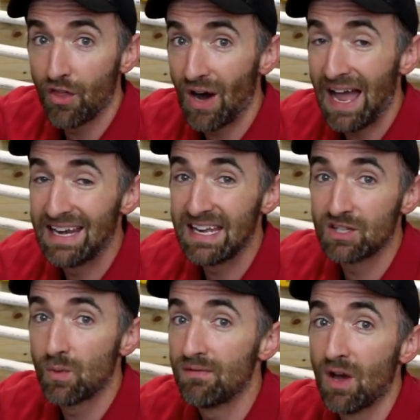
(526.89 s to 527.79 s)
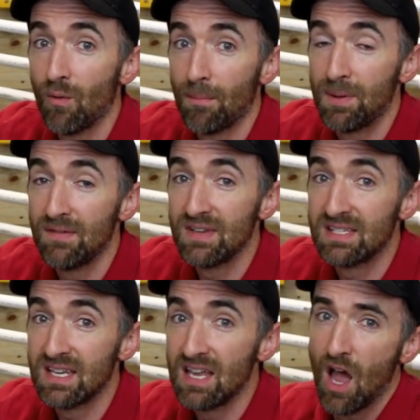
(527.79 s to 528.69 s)
other ideas we've done with P V
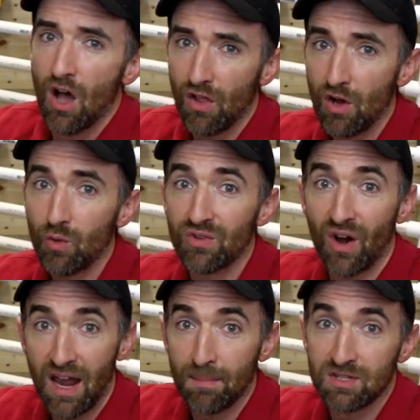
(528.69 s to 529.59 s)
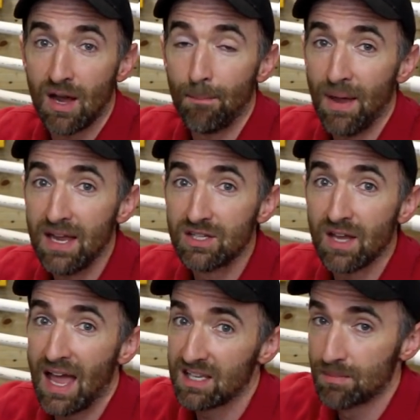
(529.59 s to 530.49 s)
C, along with our Amazon page
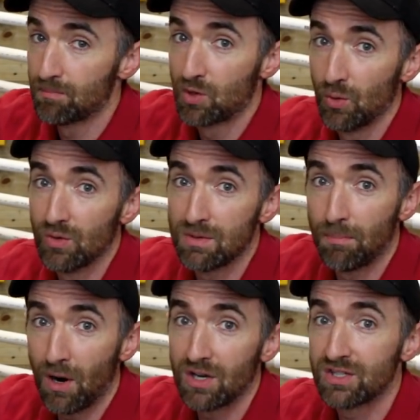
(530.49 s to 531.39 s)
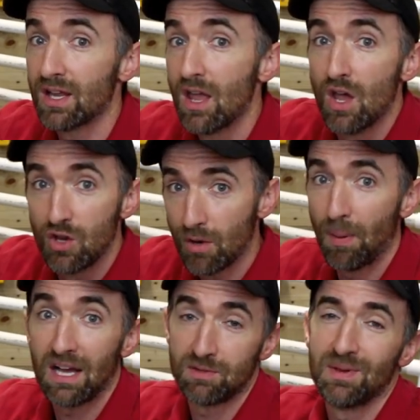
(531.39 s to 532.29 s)
that has some tools and parts that you could
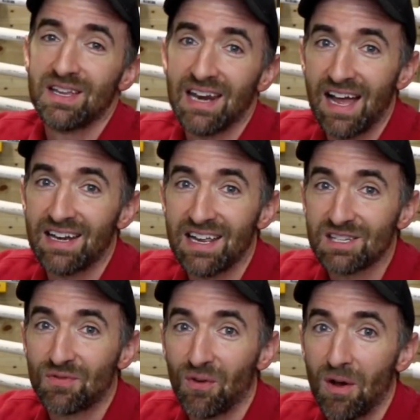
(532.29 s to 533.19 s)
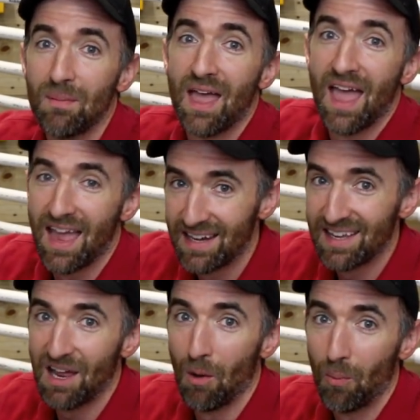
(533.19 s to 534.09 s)
possibly get ideas from and
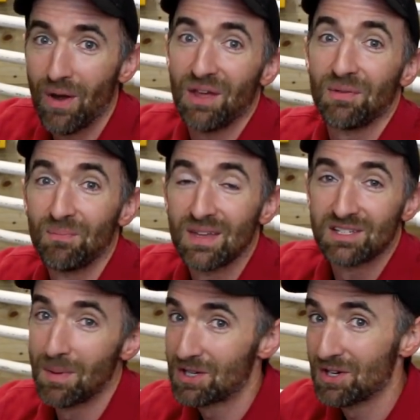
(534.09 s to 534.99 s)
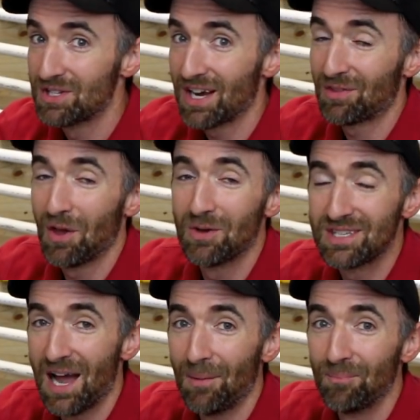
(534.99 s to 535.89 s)
get help with. So make sure you check
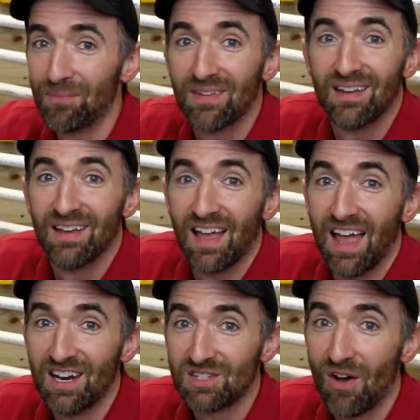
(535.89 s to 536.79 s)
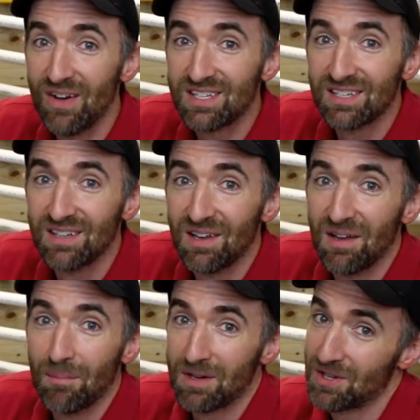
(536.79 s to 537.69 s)
those out. And as always,
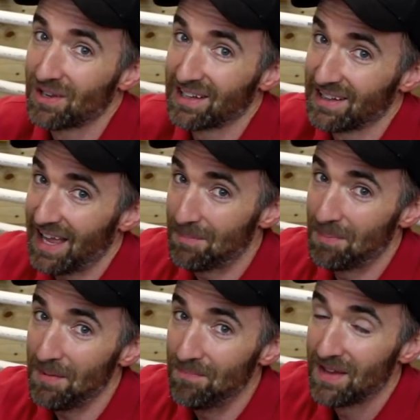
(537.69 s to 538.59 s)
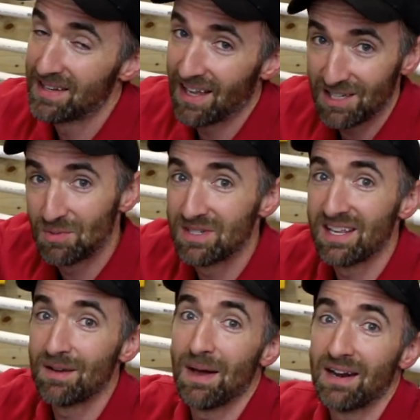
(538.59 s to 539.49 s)
make sure you click the like button and tell us what you
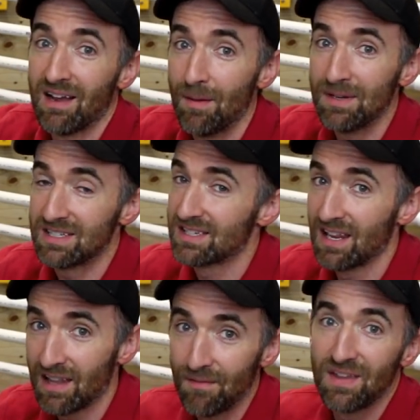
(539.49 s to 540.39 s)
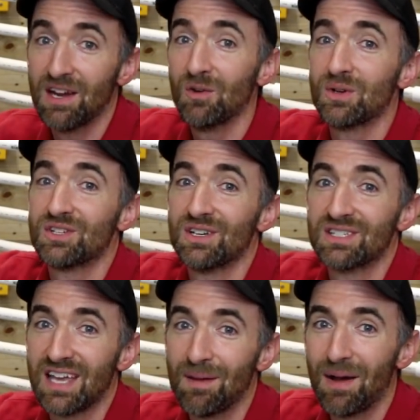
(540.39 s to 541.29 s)
think about it in the comments, because I'd love to hear what you're going to
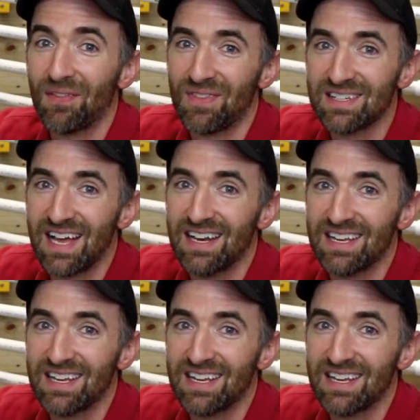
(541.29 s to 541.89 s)
say about these